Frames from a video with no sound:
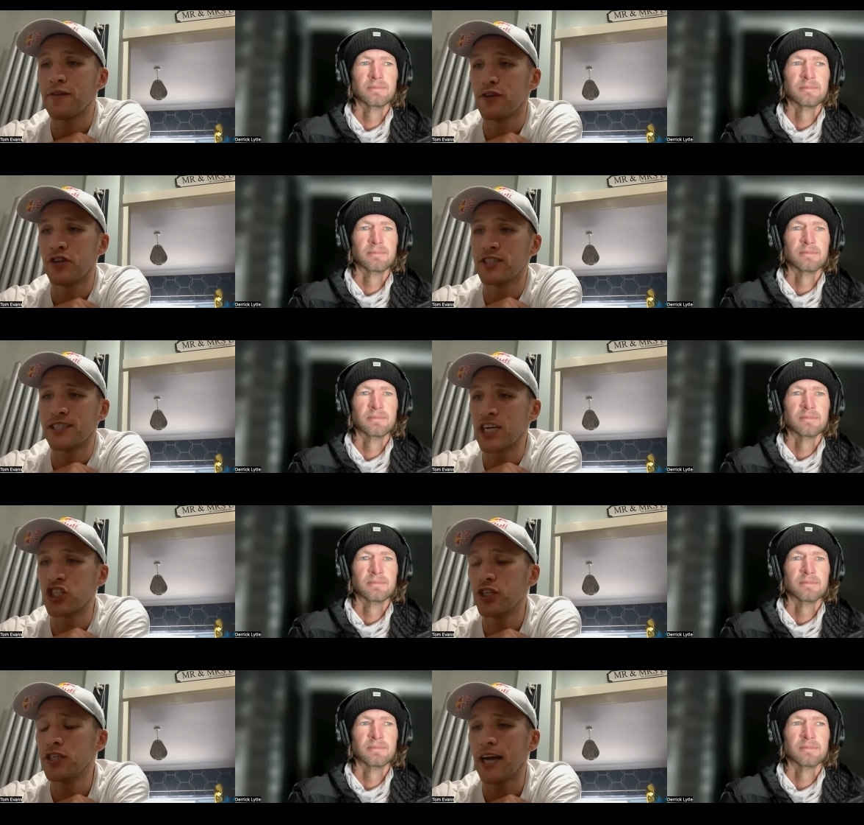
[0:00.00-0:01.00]
Speaker 1: for the
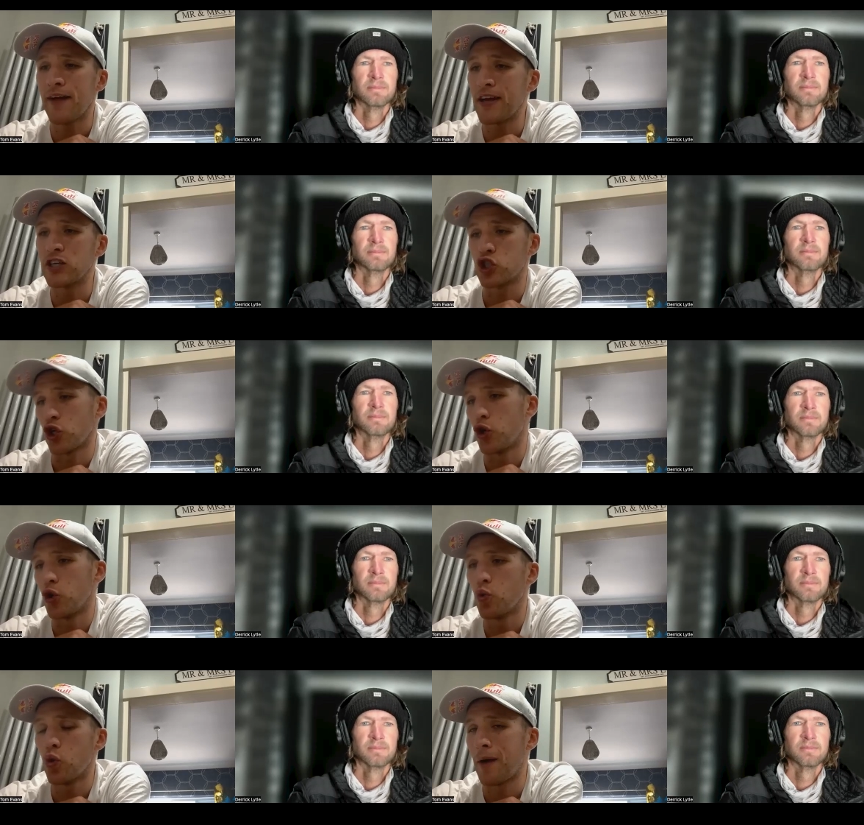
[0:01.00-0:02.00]
session, and then
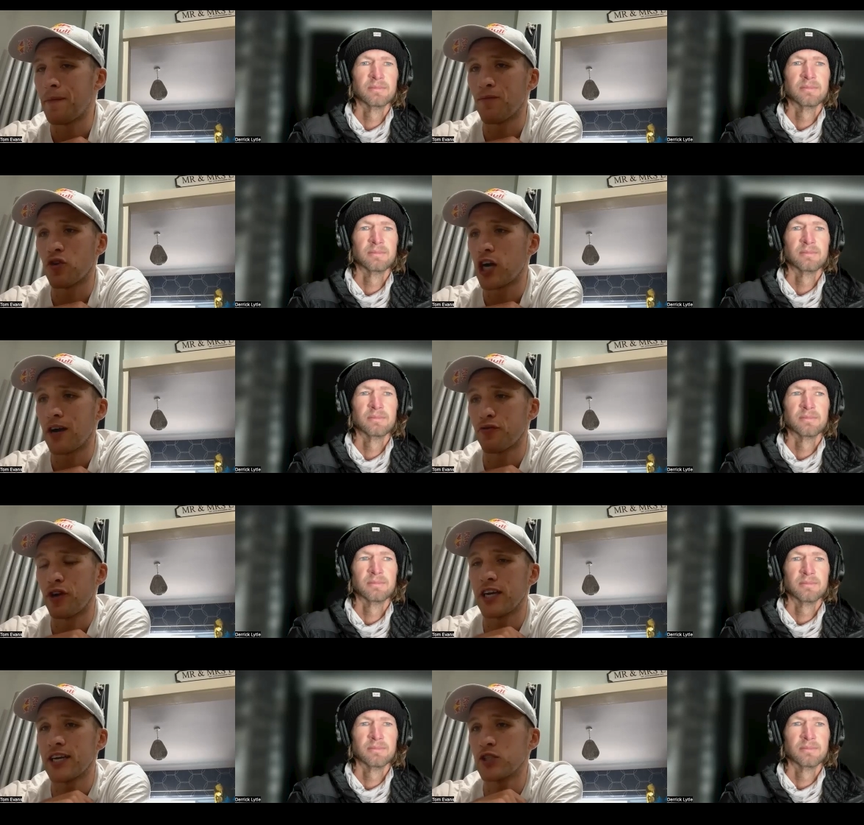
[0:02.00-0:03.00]
two, I'm then
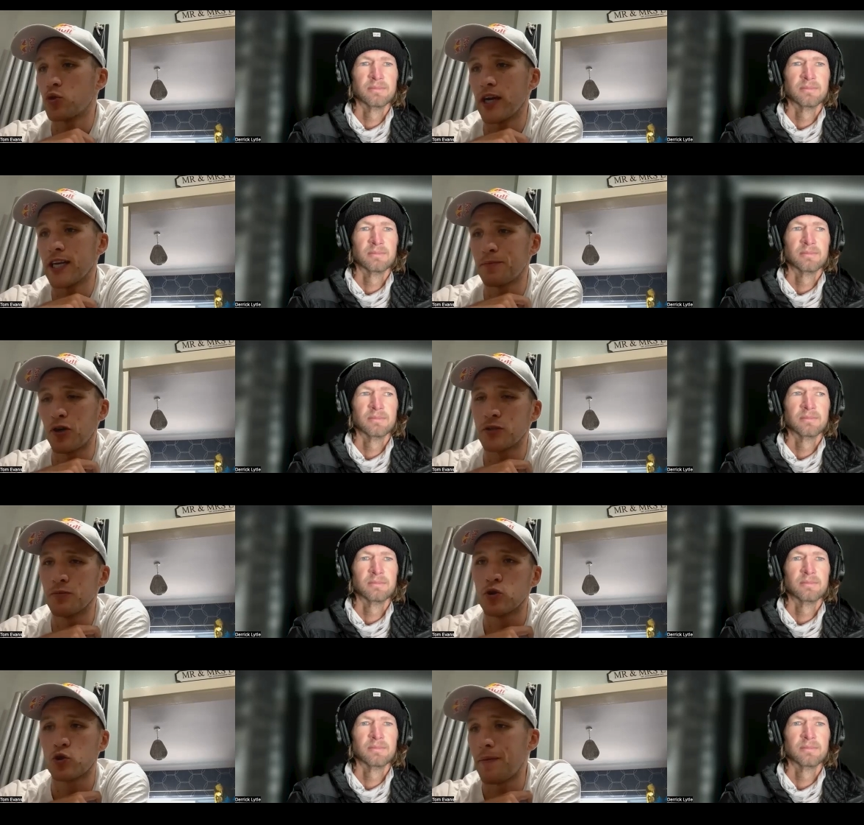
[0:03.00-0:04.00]
recovering as quickly as
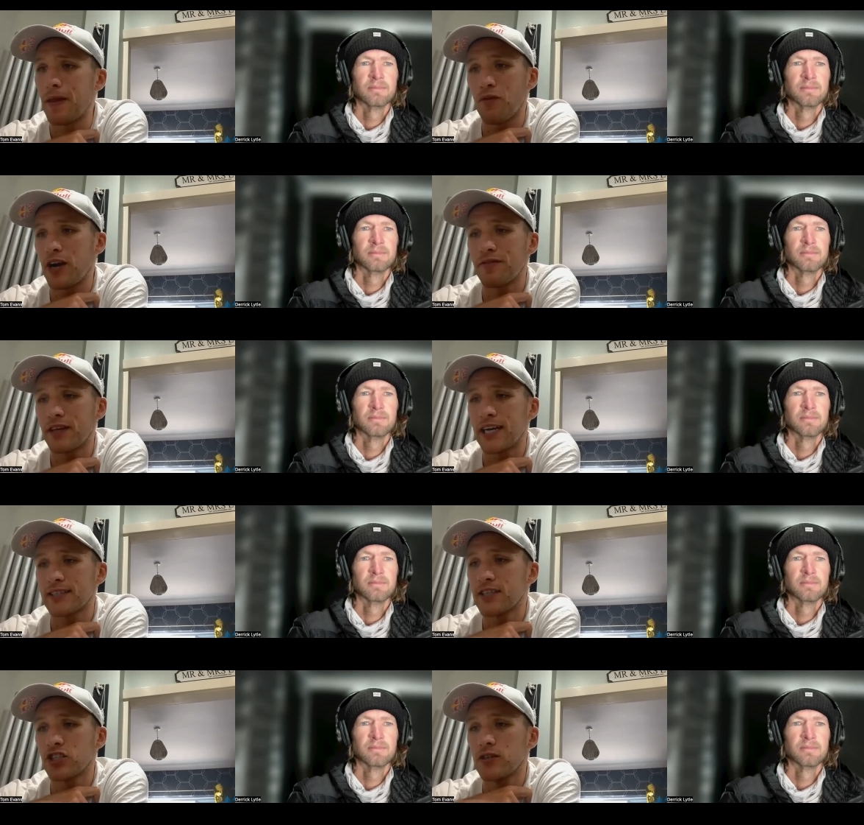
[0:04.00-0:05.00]
possible. So I'm then ready for the
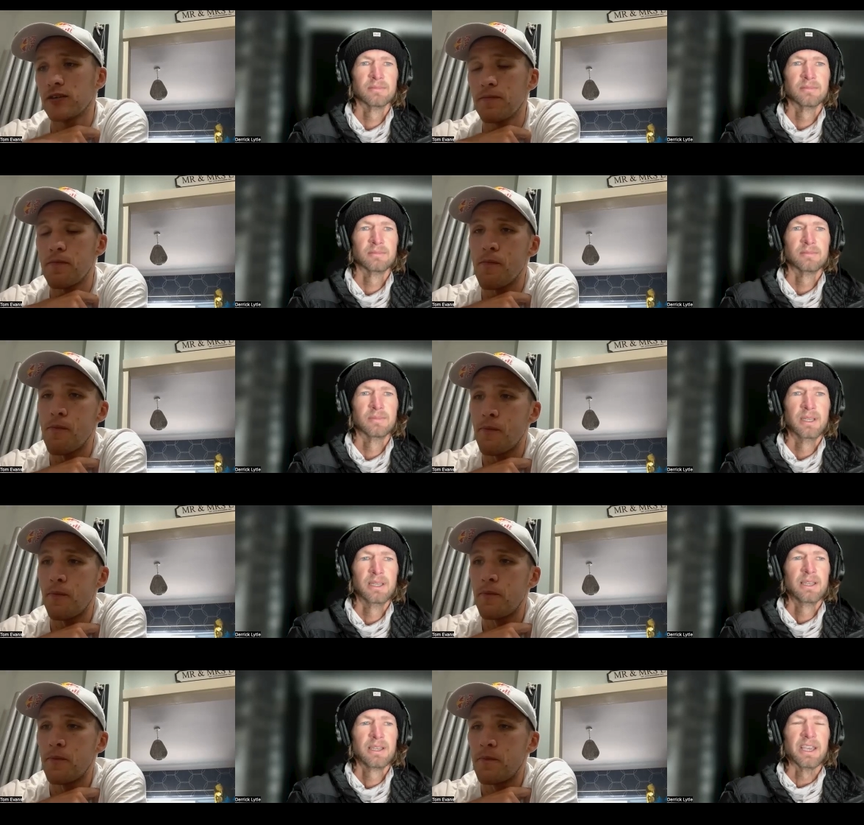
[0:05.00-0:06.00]
next session.
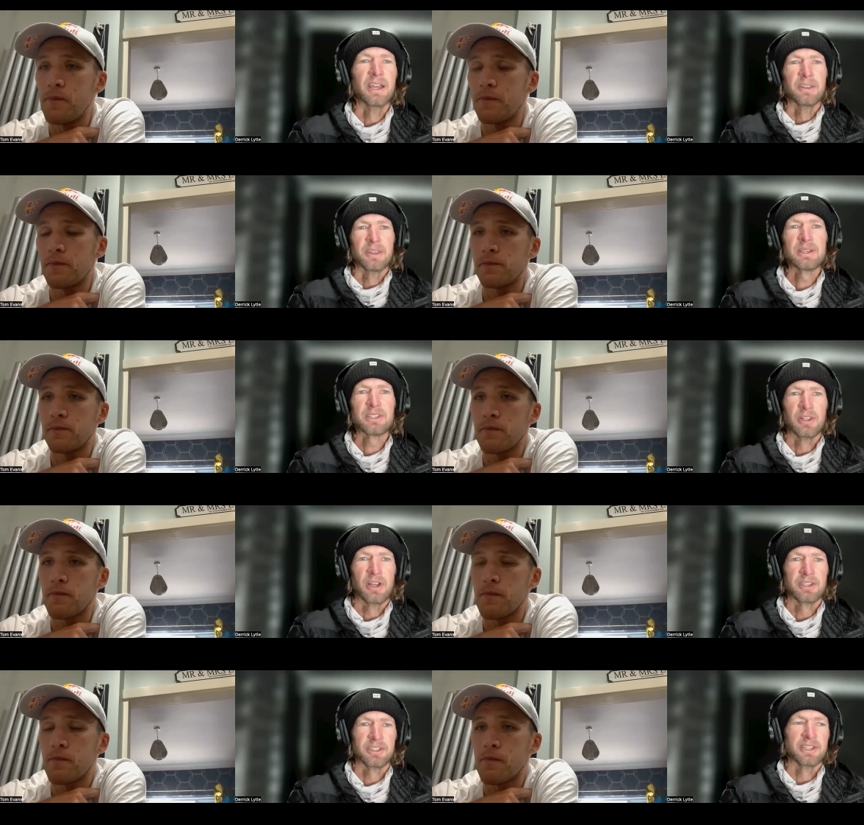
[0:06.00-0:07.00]
Speaker 2: Yeah, no, that makes a
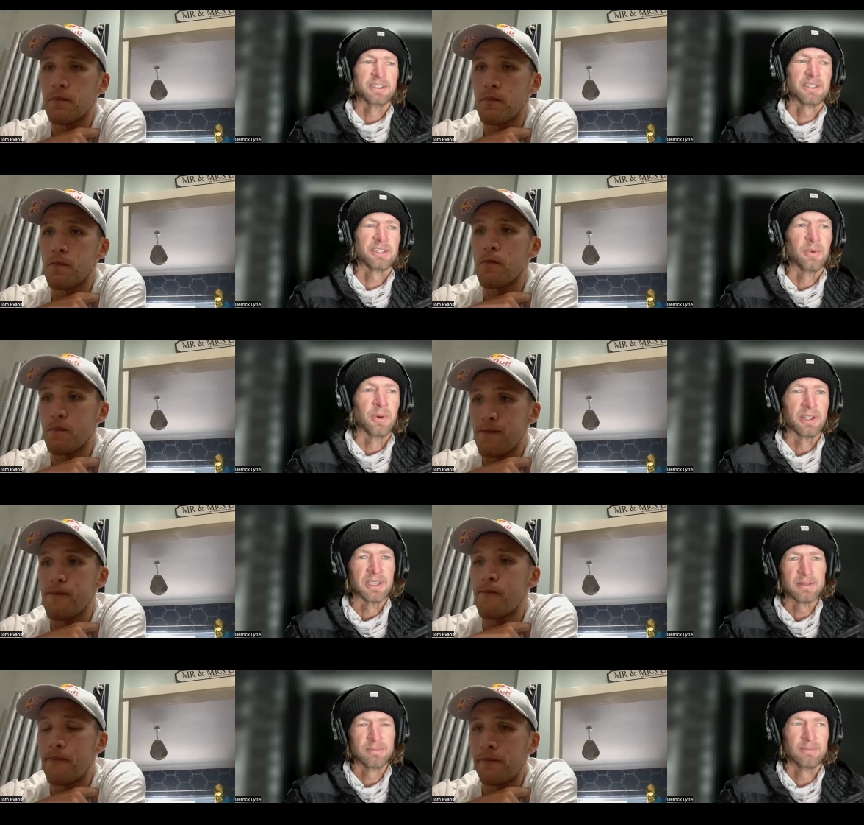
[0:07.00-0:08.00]
lot of sense because you don't want to
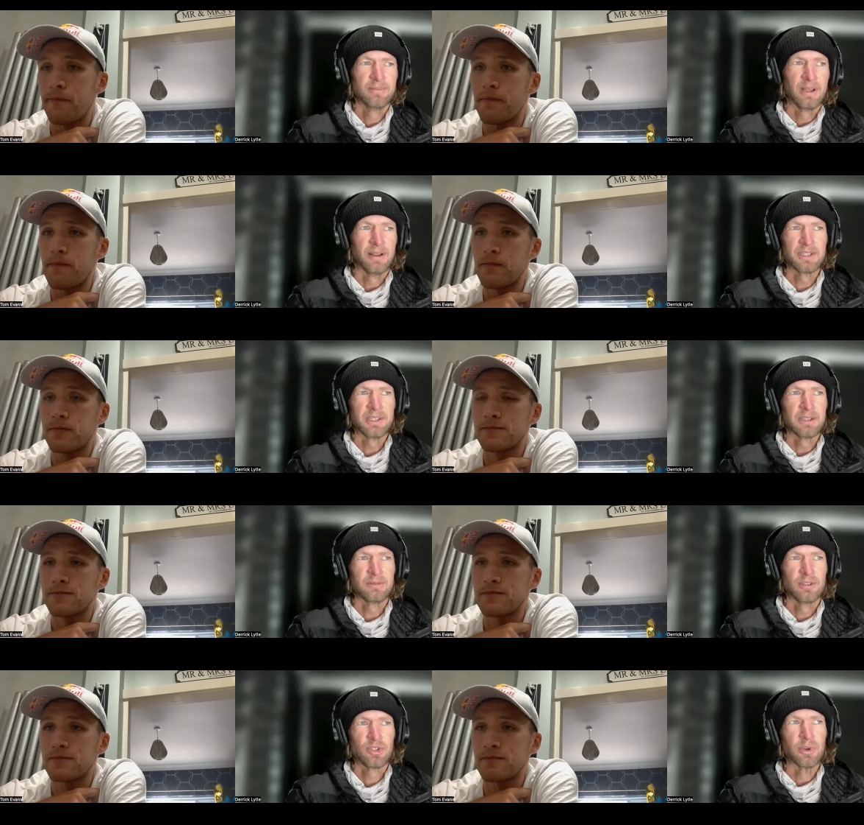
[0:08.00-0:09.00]
like obviously
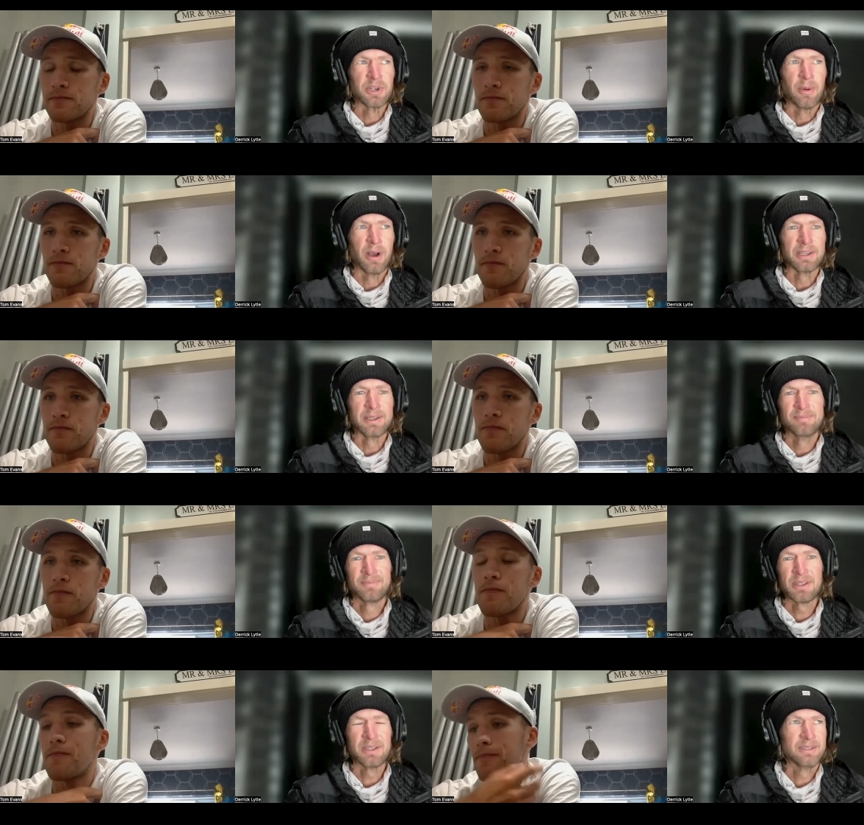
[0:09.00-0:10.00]
like destroy your body.
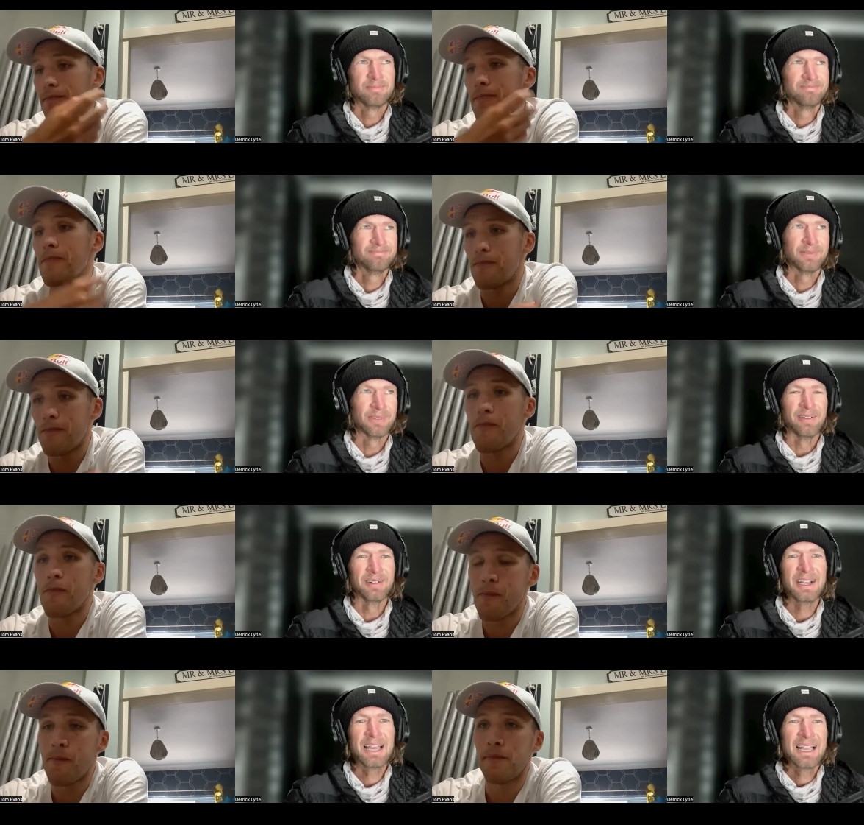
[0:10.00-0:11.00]
You can
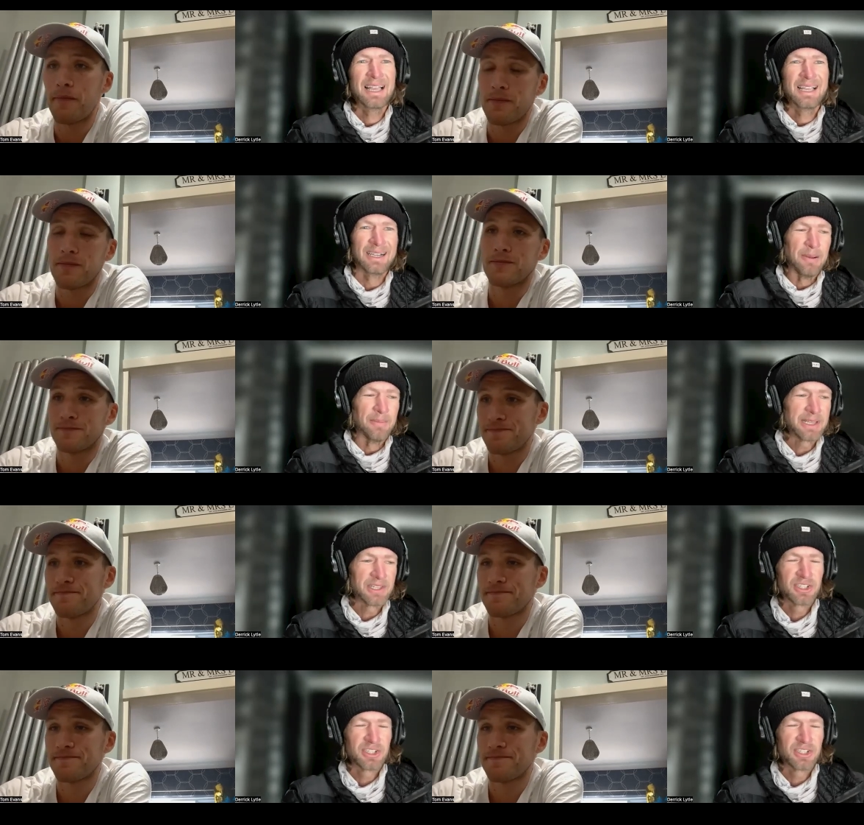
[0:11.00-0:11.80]
whatever. Um, yeah, let's